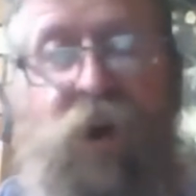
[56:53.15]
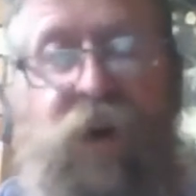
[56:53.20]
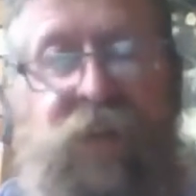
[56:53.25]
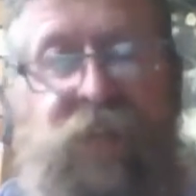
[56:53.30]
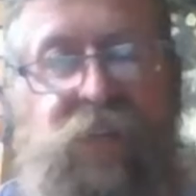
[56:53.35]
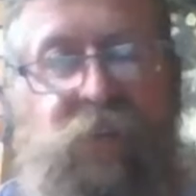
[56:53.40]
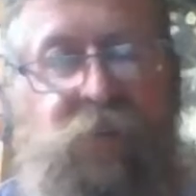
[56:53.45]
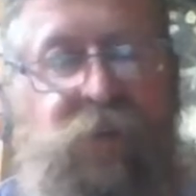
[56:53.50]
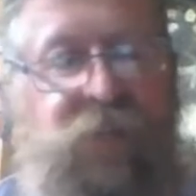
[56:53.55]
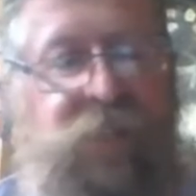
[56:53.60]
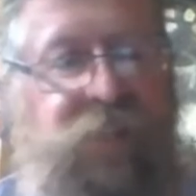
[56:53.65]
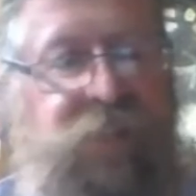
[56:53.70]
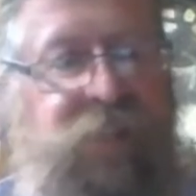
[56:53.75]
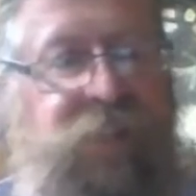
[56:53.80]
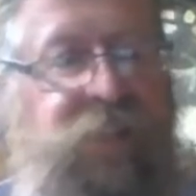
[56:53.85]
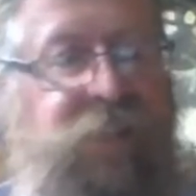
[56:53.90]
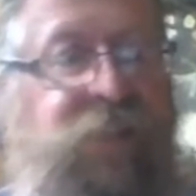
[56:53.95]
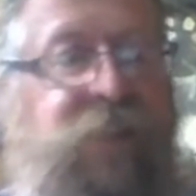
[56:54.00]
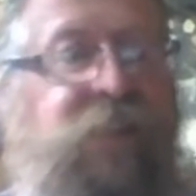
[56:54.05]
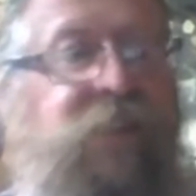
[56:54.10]
high
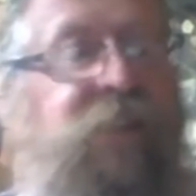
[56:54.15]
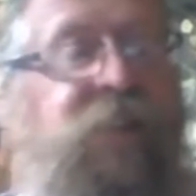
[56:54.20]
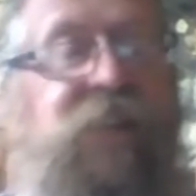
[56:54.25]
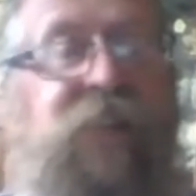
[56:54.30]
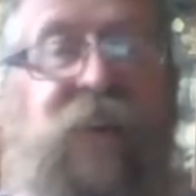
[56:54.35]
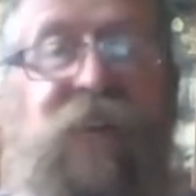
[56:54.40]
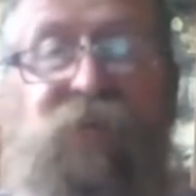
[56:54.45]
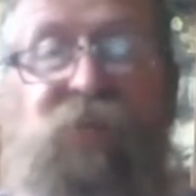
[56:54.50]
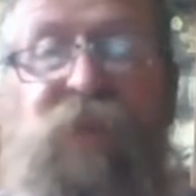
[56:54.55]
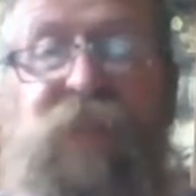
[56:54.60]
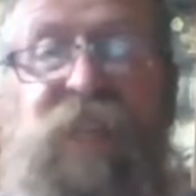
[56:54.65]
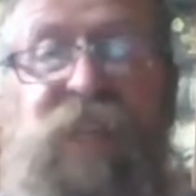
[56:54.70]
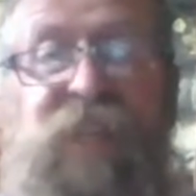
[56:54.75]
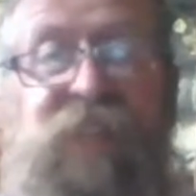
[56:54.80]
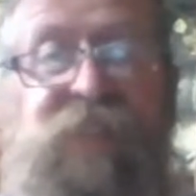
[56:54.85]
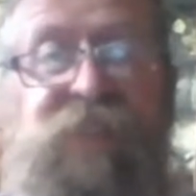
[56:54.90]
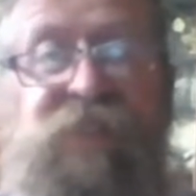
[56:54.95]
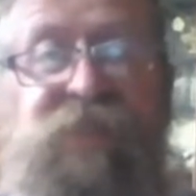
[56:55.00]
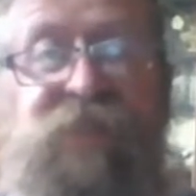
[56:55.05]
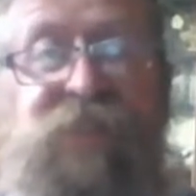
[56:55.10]
humidity, and we
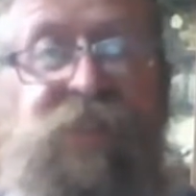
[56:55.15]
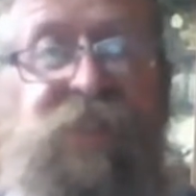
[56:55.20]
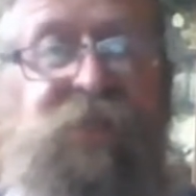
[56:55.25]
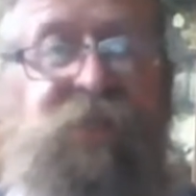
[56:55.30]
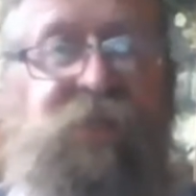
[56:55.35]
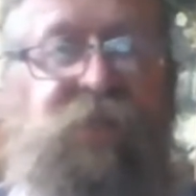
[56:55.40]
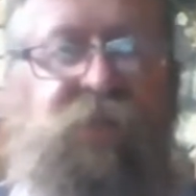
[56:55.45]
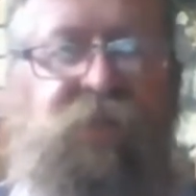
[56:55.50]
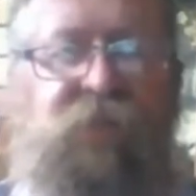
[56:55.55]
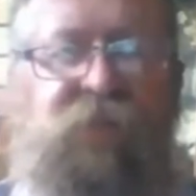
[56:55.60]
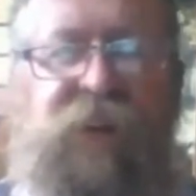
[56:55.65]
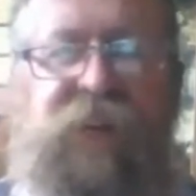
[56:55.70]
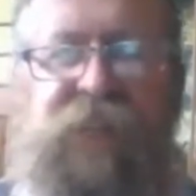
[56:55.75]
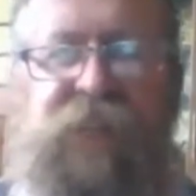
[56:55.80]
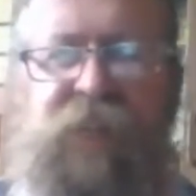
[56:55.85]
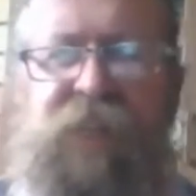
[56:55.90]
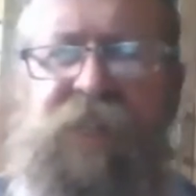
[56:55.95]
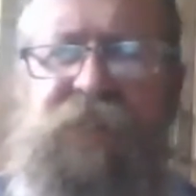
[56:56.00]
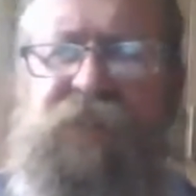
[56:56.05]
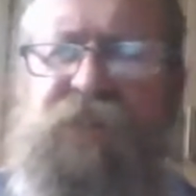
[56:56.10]
get even
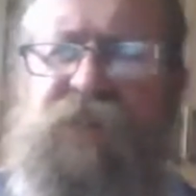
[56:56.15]
greater